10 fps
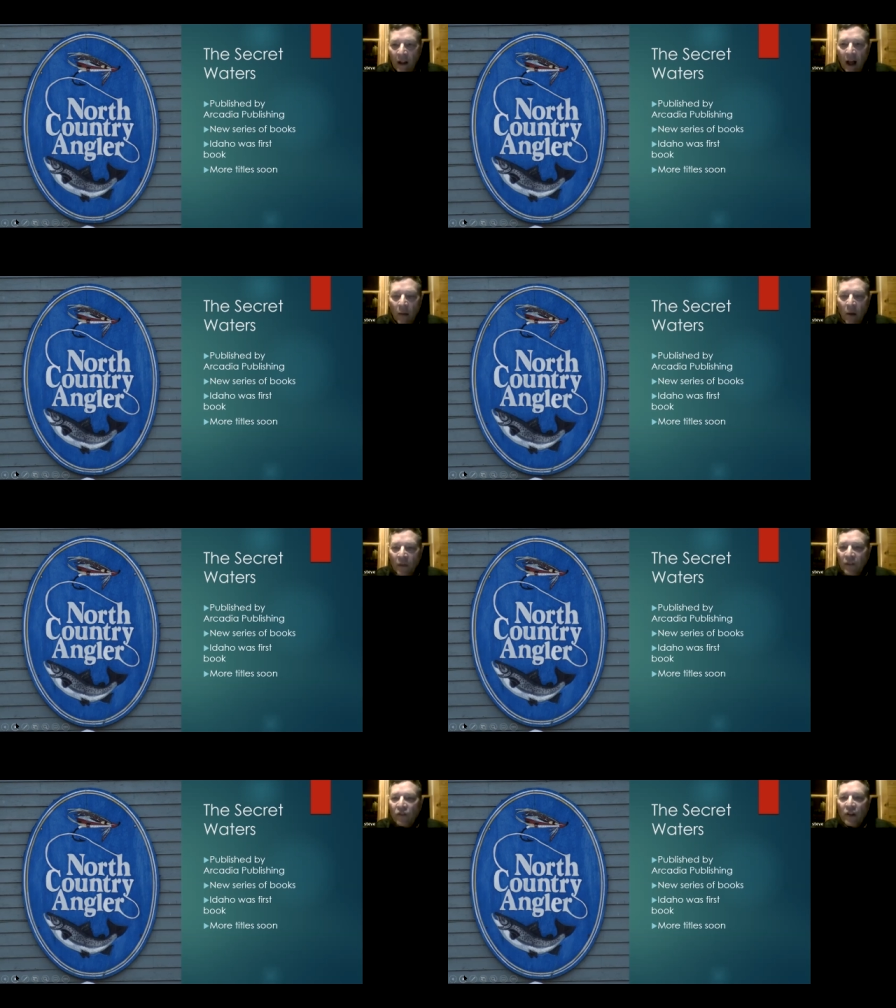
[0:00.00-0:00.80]

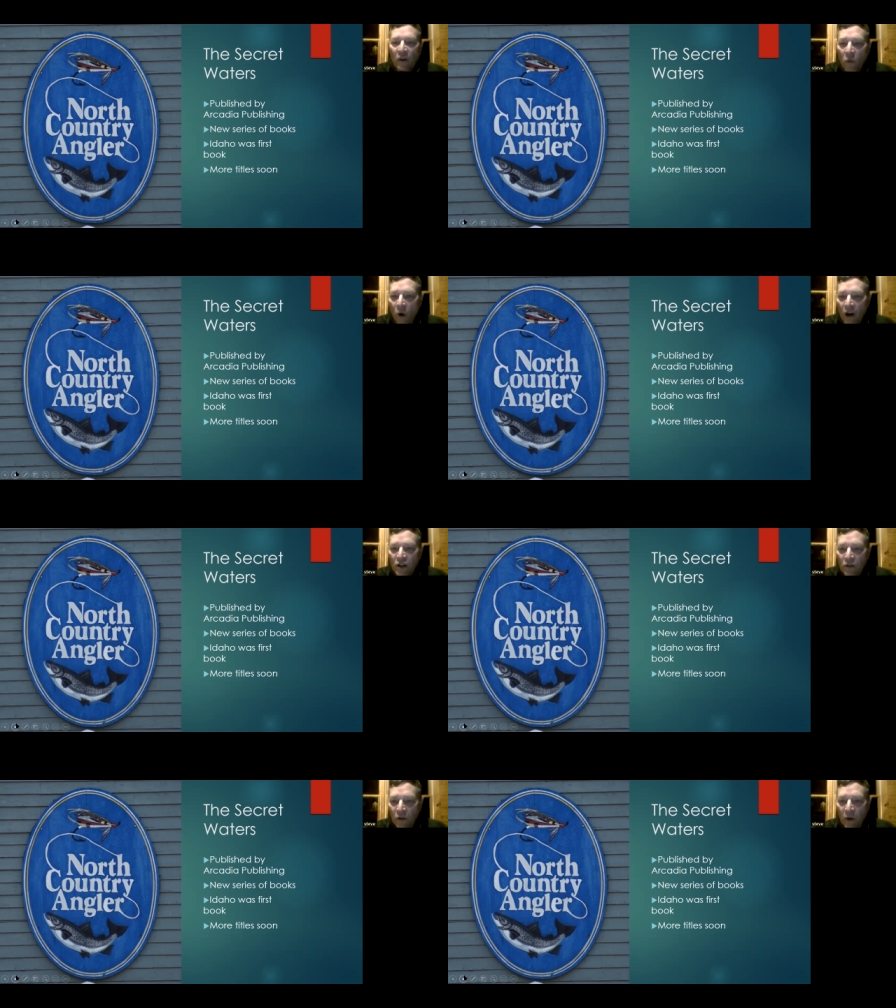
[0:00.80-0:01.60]
about the secret
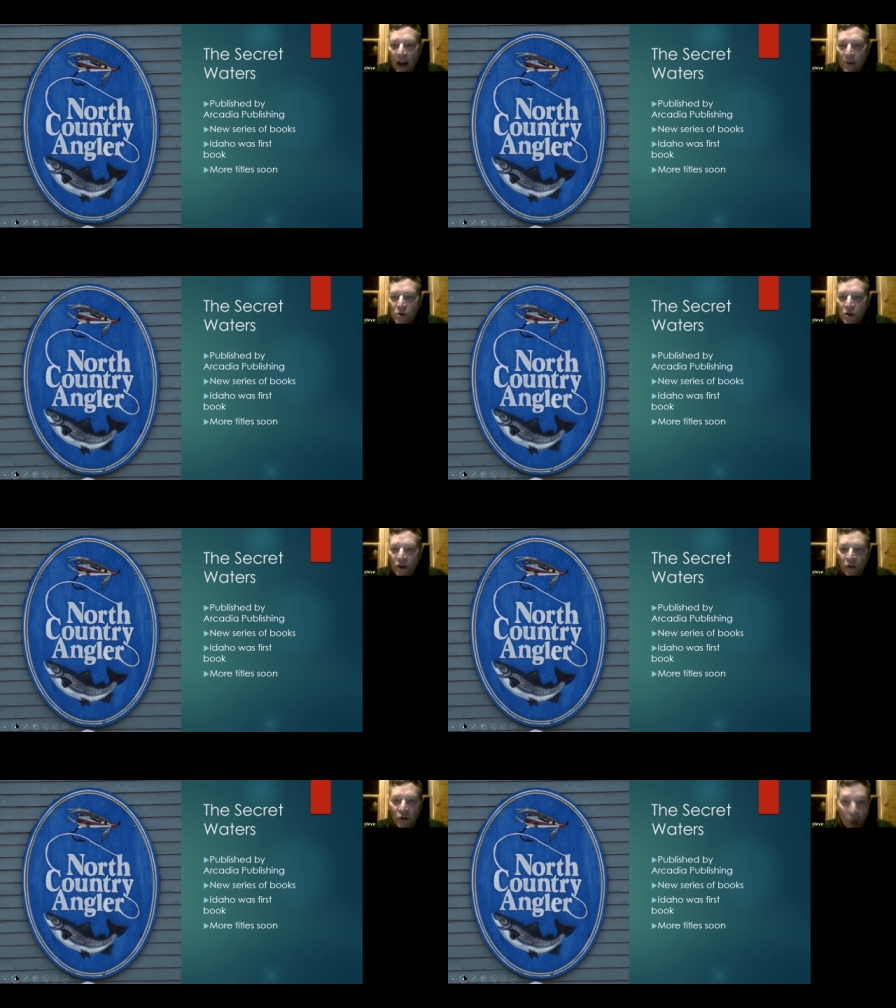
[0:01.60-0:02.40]
waters of New Hampshire.
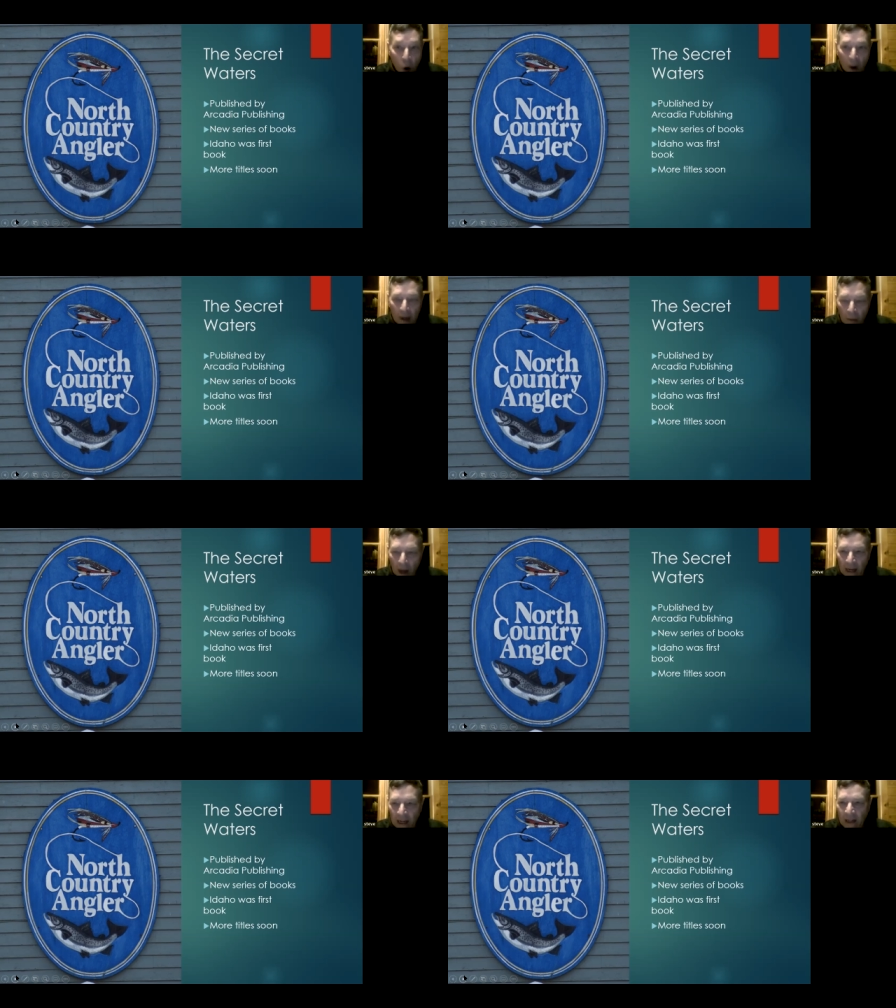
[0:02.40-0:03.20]
Do you know
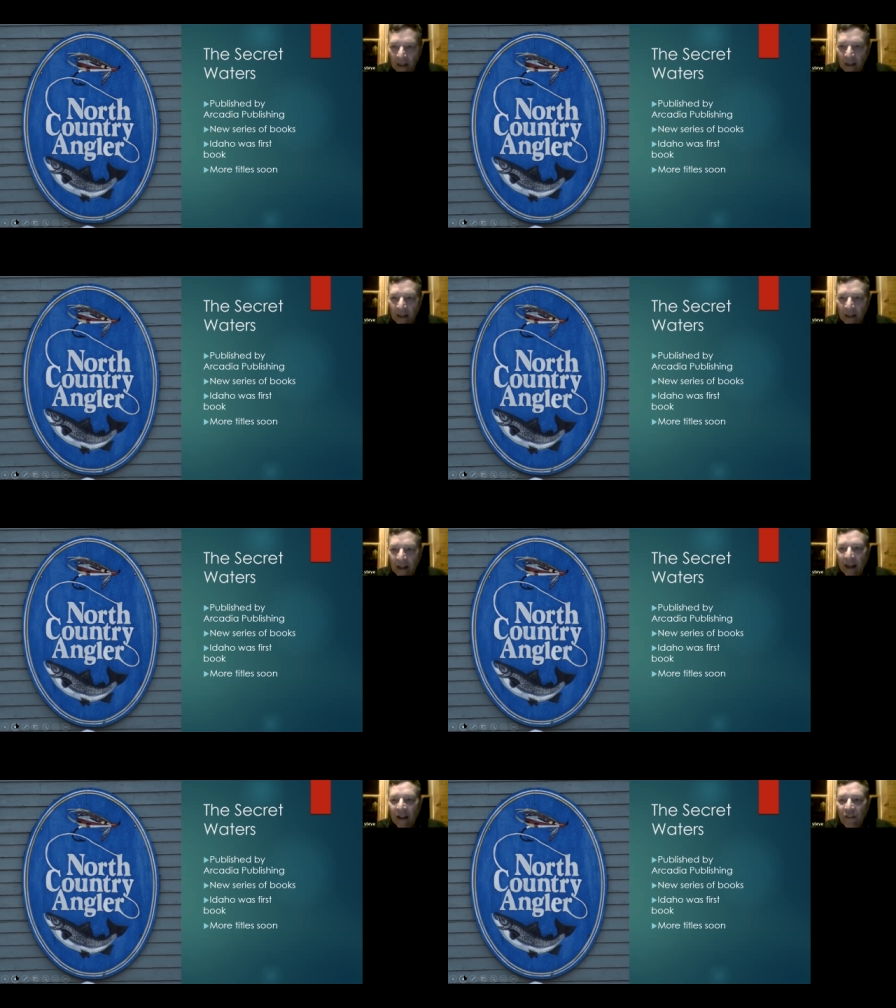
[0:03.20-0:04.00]
anybody?
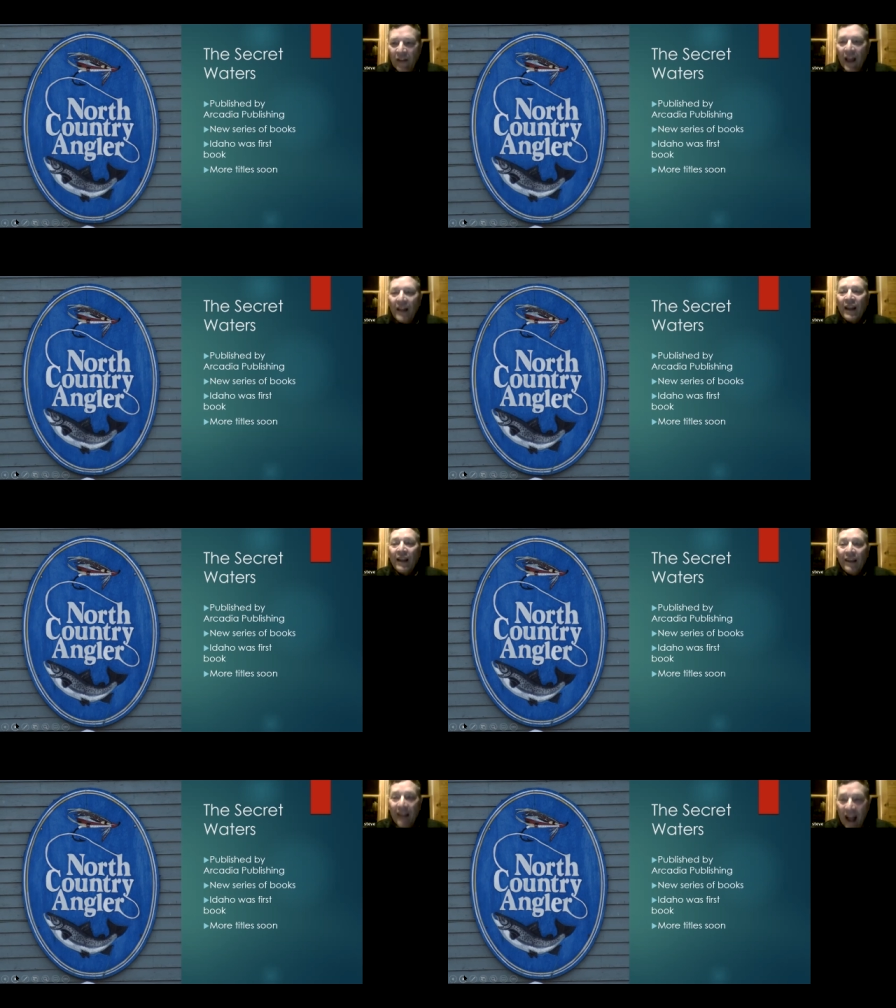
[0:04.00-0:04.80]
And I said,
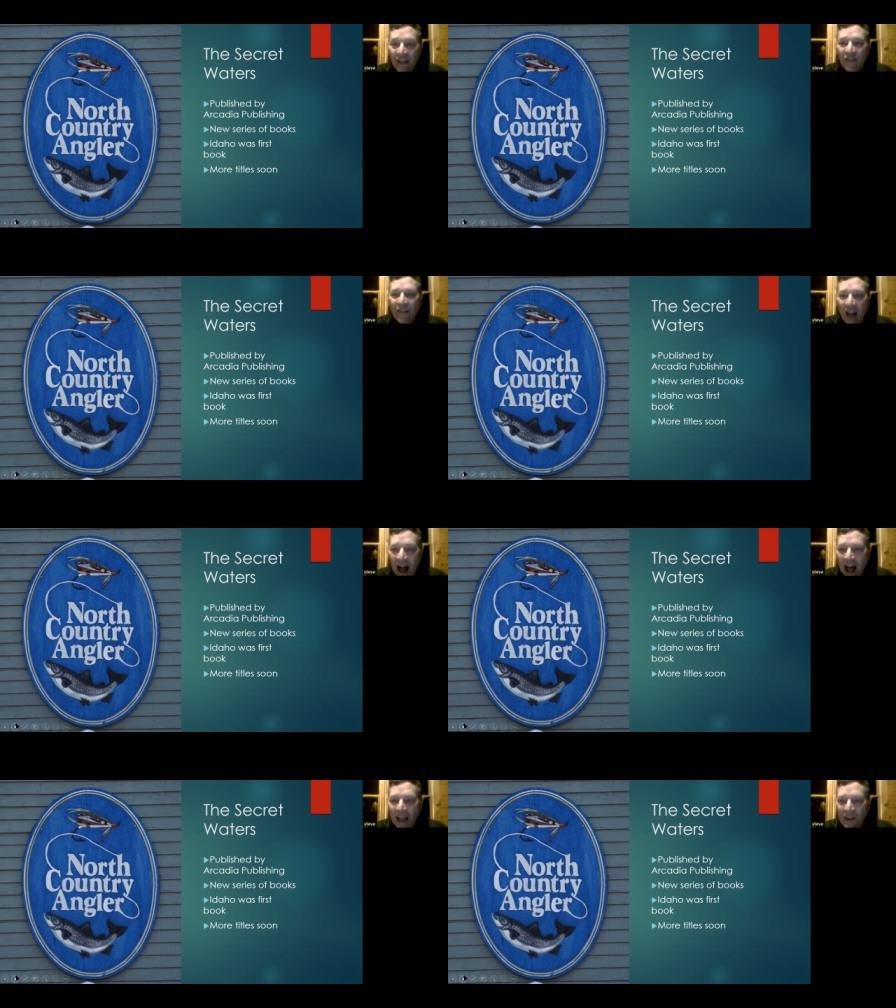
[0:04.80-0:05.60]
yes,
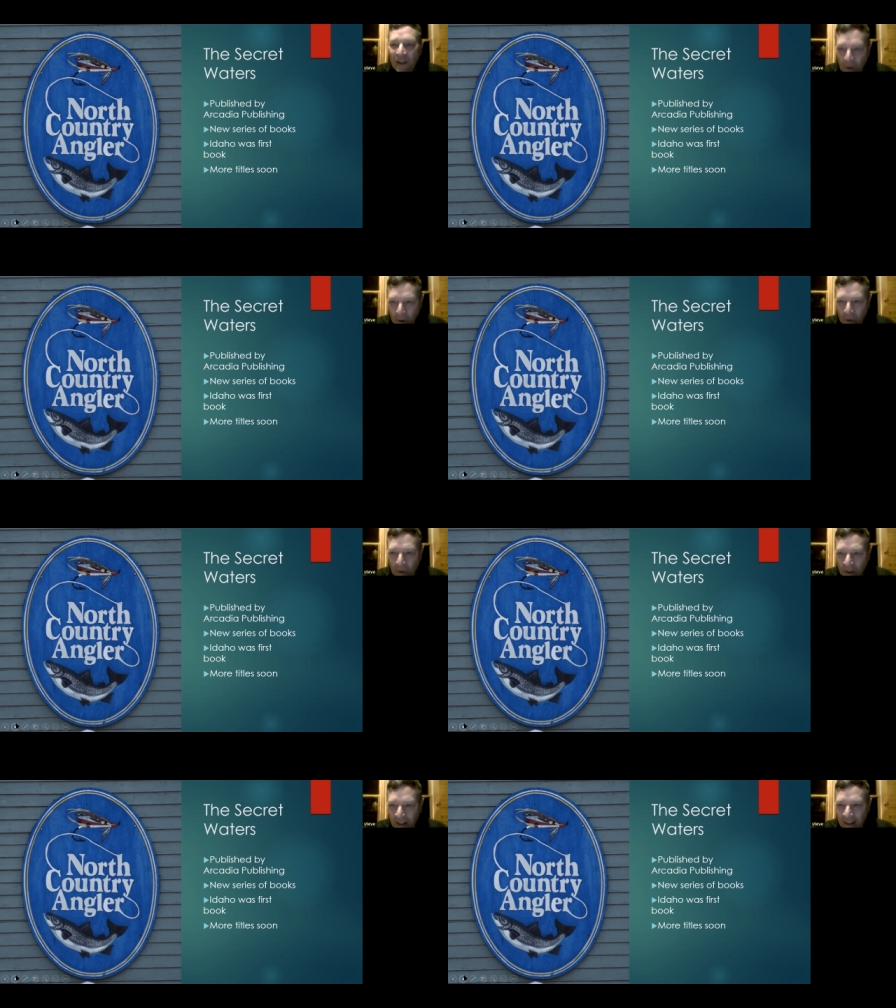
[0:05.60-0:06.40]
I do.